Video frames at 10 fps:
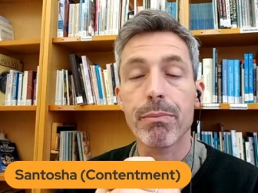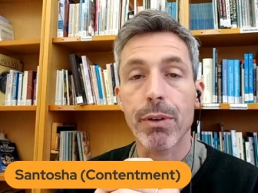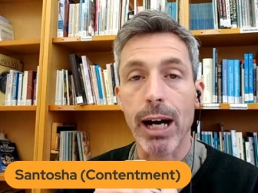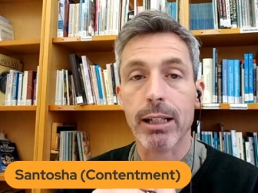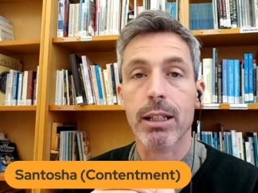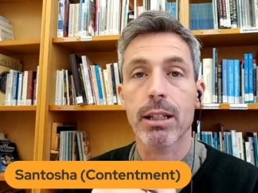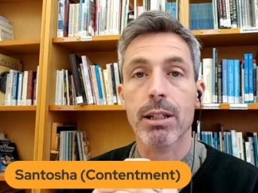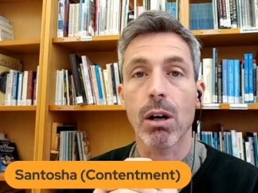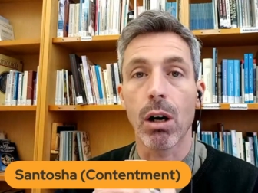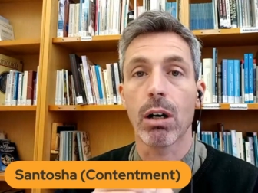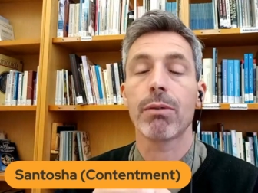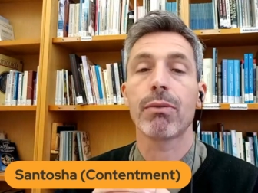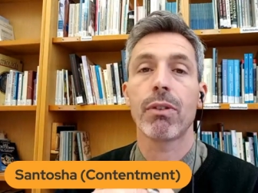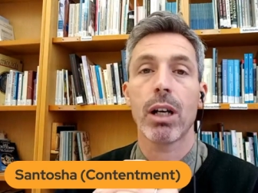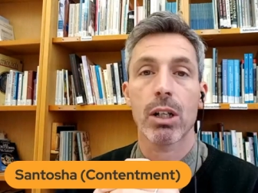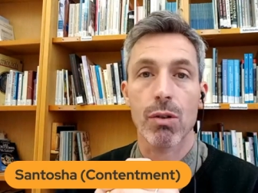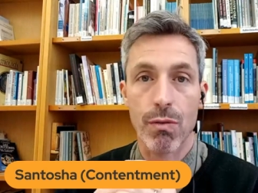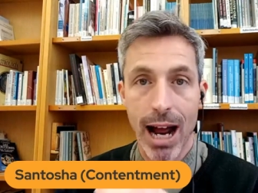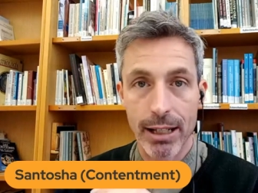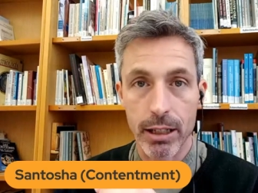practice of
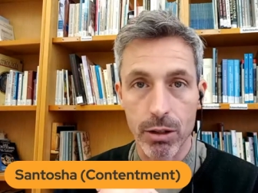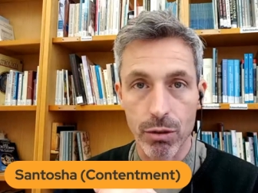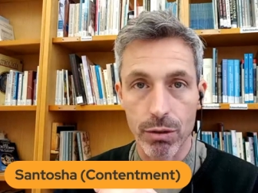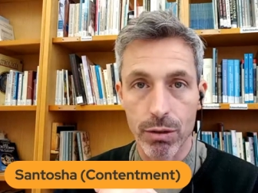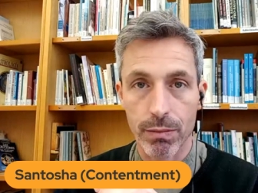gratitude.